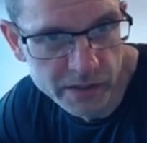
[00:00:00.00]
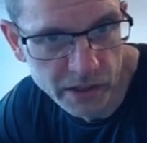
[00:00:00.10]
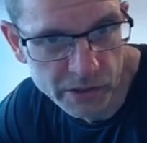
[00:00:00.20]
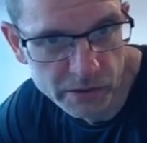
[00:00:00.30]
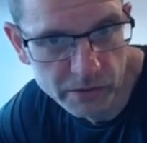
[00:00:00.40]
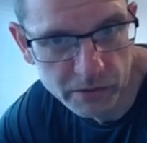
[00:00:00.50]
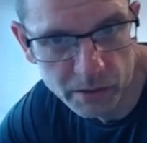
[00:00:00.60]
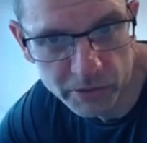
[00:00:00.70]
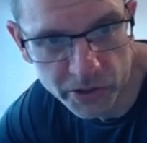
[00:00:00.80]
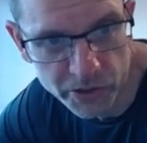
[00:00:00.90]
so
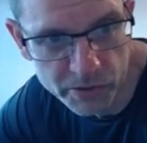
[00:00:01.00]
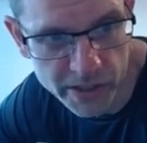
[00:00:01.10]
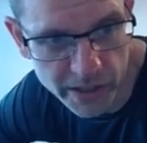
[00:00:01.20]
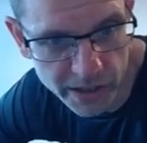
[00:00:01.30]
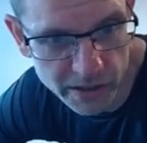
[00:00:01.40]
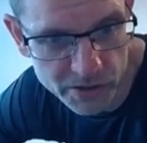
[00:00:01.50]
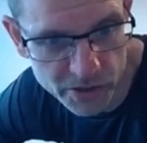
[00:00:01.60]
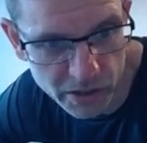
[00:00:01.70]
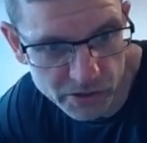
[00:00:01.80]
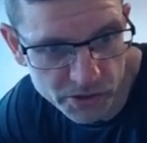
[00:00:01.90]
I'm going to use it in
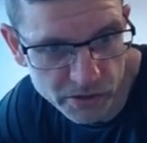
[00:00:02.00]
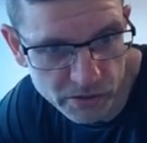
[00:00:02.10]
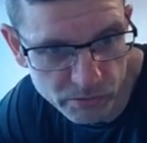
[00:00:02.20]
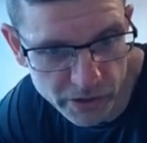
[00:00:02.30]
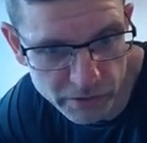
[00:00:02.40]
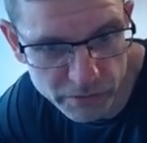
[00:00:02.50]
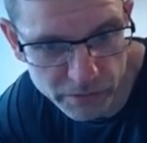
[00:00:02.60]
conjunction with